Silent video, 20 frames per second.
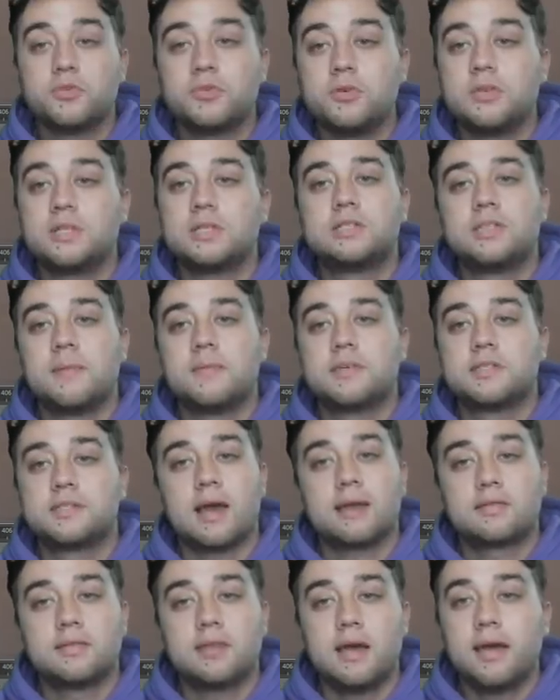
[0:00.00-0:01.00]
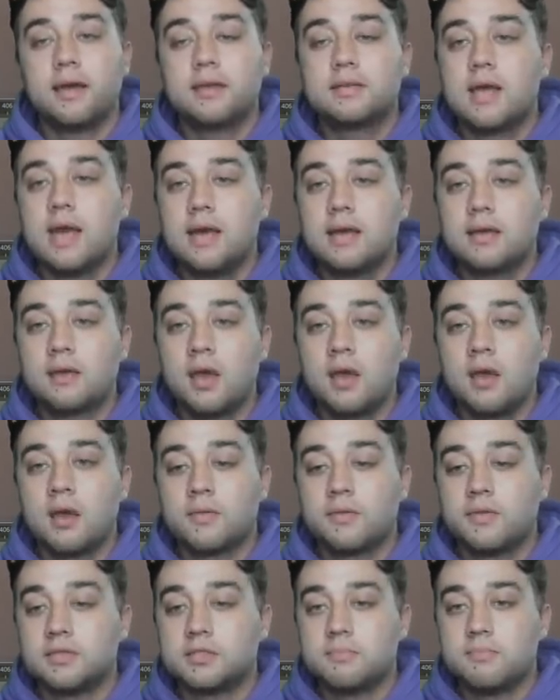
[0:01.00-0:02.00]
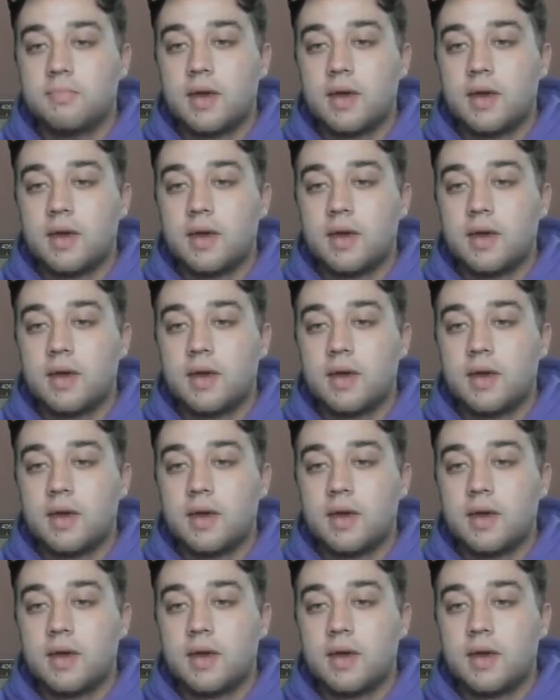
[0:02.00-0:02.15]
we'll do the same exact thing. Take this